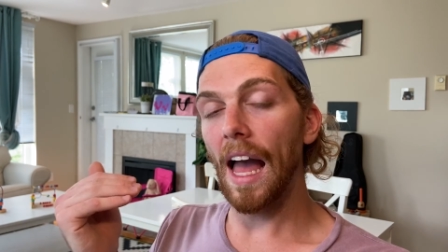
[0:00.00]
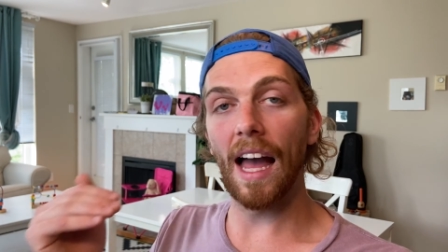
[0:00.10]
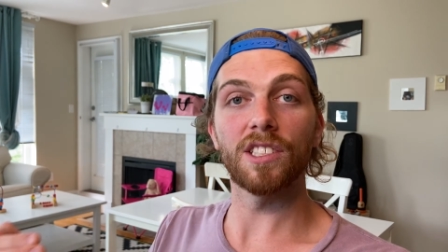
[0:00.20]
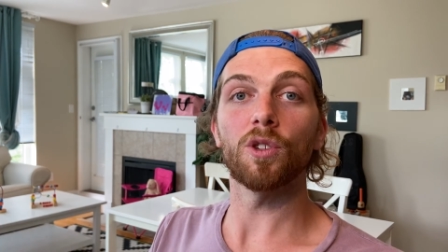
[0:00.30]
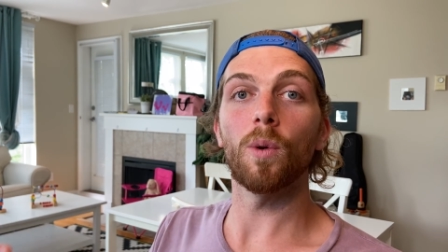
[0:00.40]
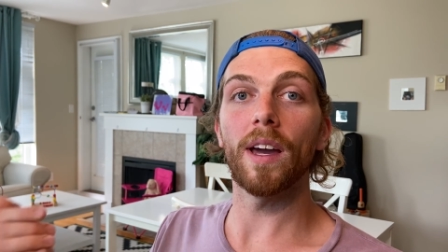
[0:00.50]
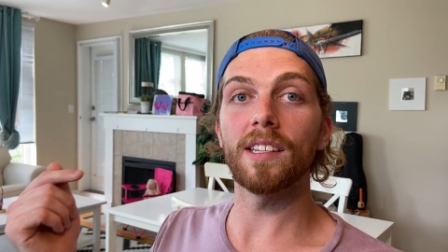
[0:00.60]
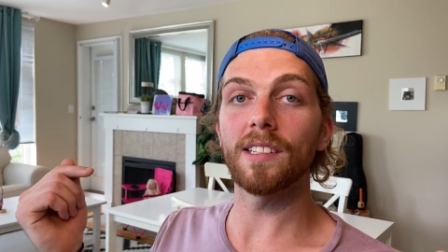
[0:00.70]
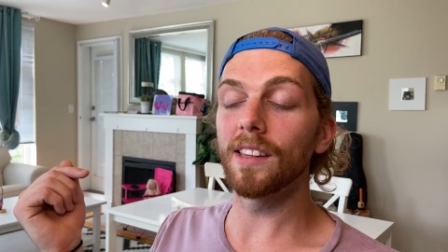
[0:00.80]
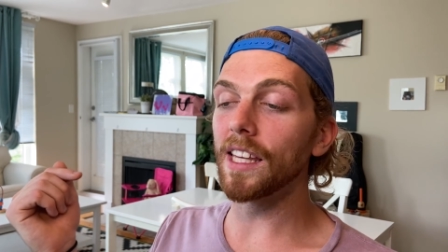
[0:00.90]
As
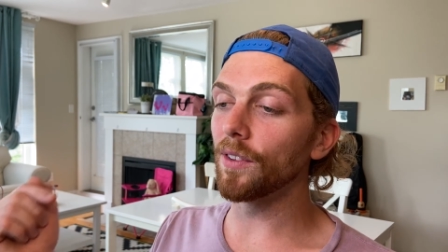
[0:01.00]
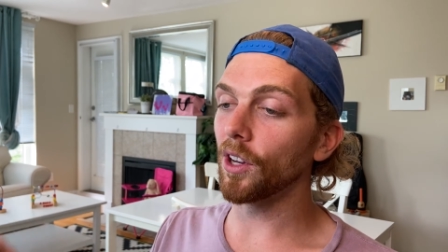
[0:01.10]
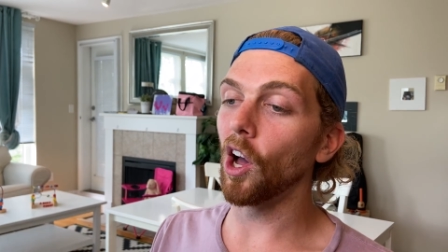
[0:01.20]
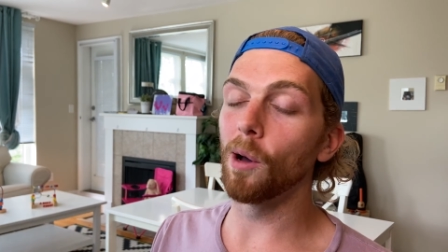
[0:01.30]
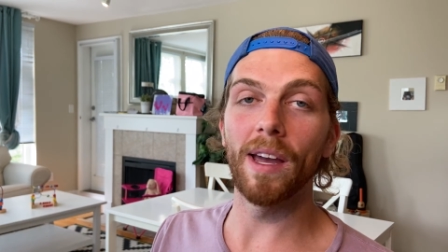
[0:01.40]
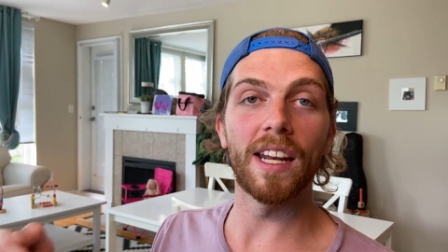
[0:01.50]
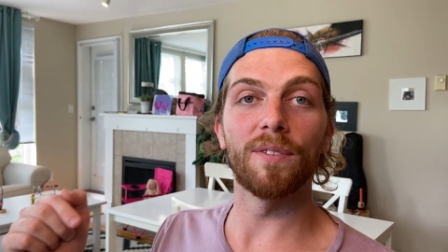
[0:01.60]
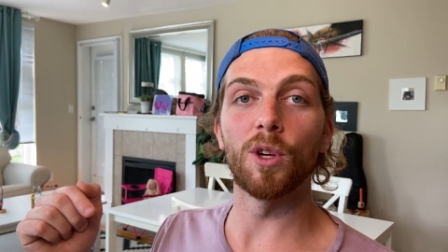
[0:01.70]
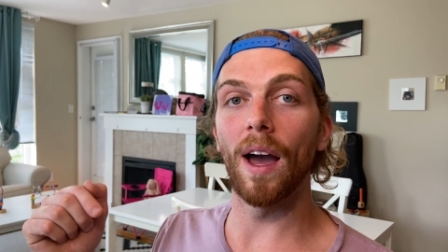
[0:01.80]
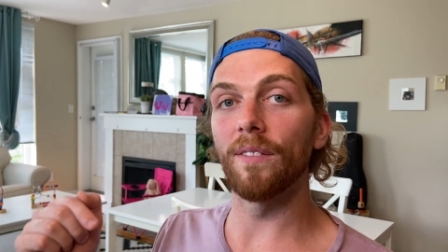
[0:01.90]
always, leave a comment
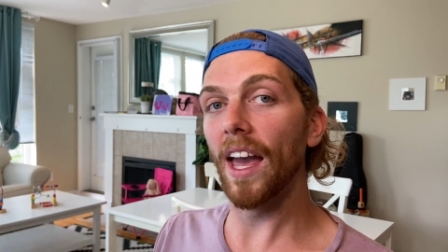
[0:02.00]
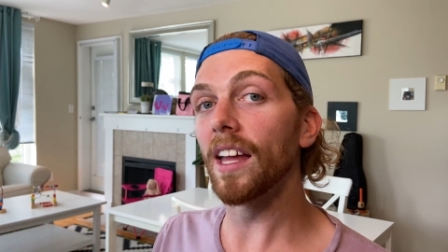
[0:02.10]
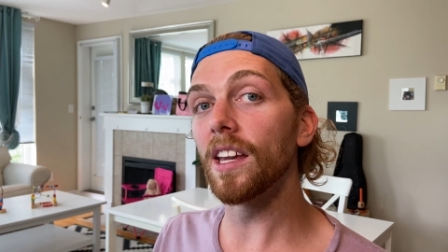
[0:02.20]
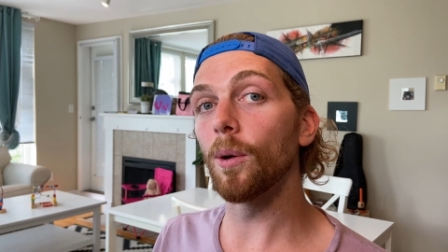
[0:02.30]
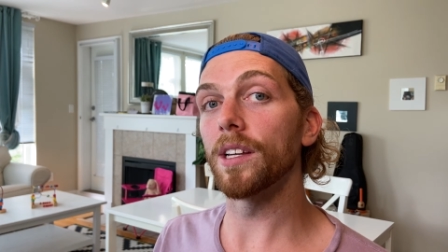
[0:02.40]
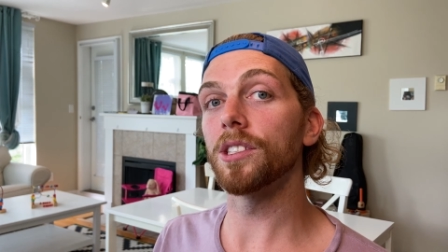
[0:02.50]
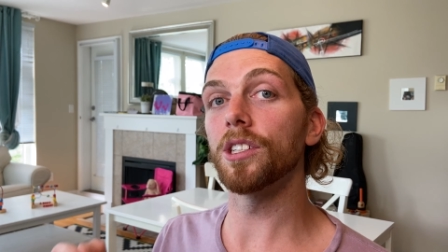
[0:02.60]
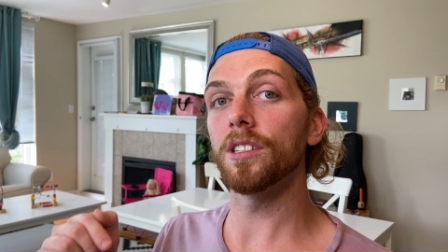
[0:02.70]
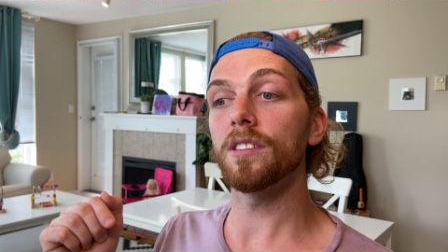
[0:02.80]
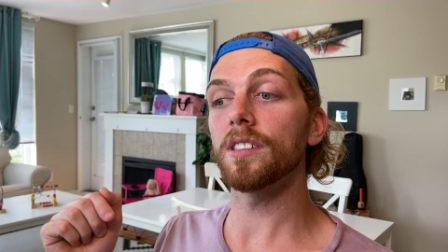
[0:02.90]
if you have any
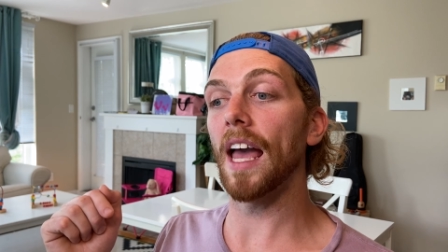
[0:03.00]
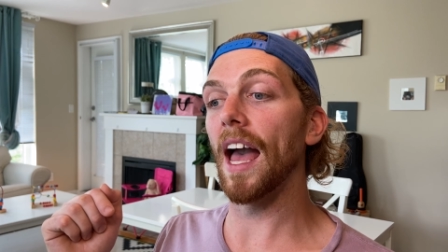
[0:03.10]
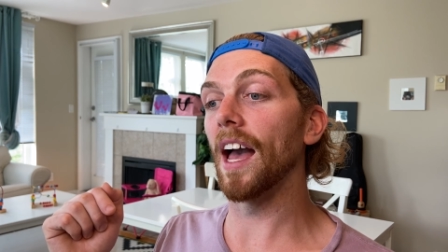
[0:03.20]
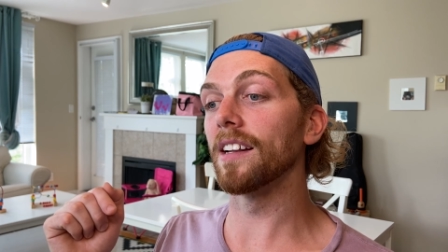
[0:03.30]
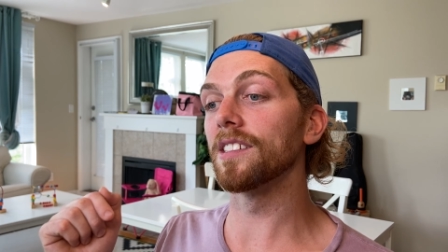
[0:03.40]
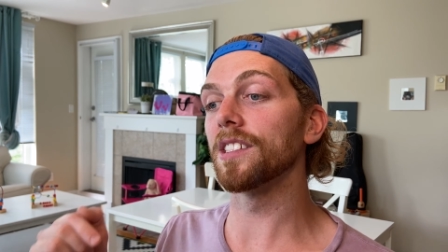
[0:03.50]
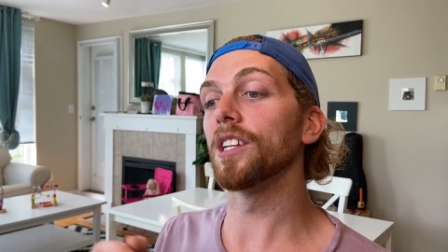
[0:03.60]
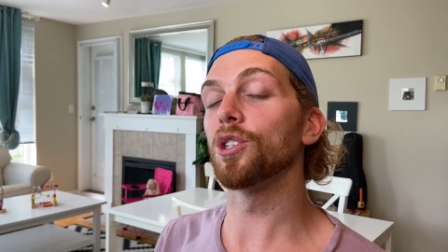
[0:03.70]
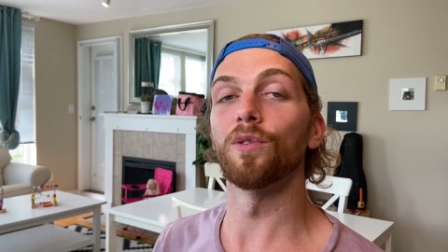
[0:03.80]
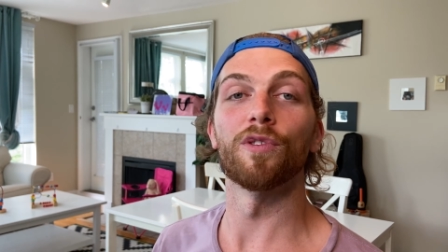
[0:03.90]
questions and stay
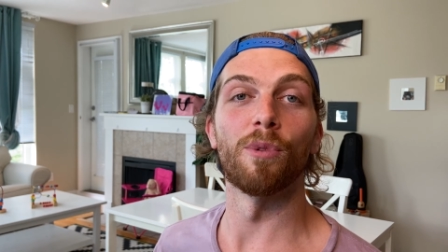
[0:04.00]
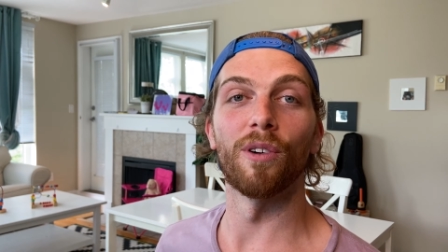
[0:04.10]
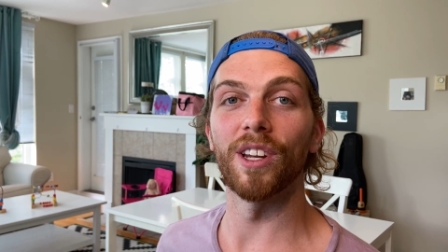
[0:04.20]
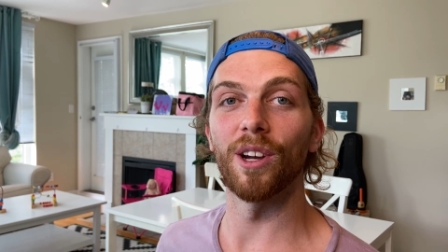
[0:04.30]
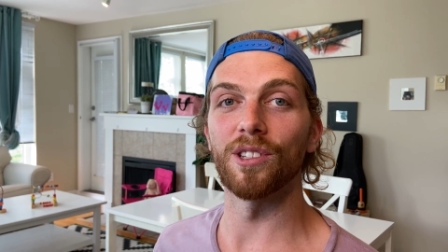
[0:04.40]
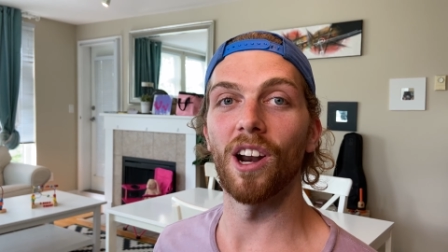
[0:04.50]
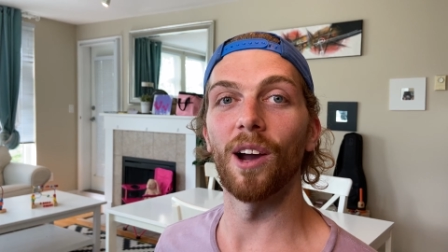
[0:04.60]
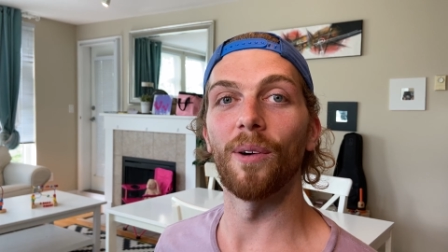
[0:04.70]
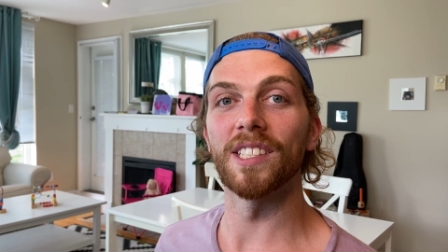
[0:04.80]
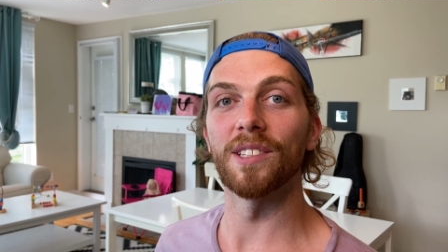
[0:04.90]
tuned for more videos on
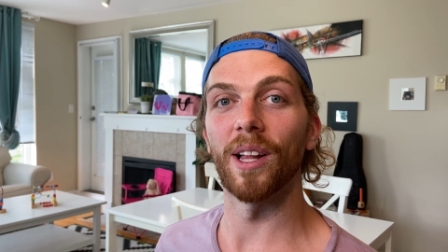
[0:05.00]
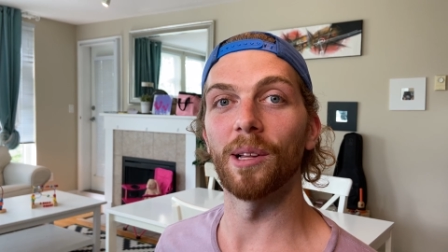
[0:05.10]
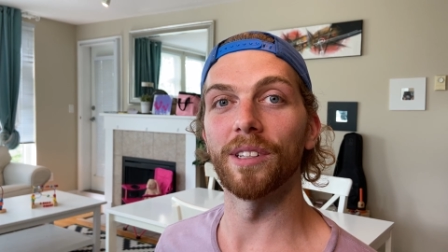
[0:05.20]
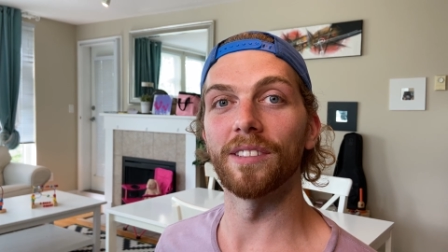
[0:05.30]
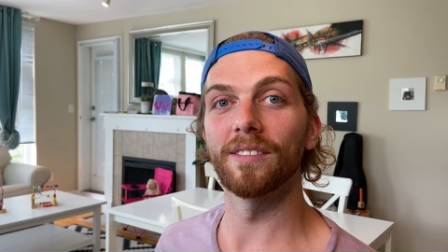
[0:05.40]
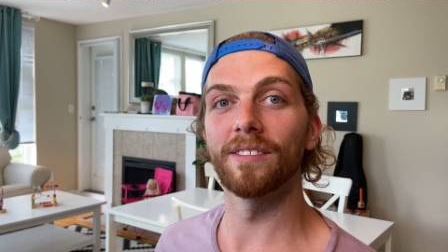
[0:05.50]
iOS development.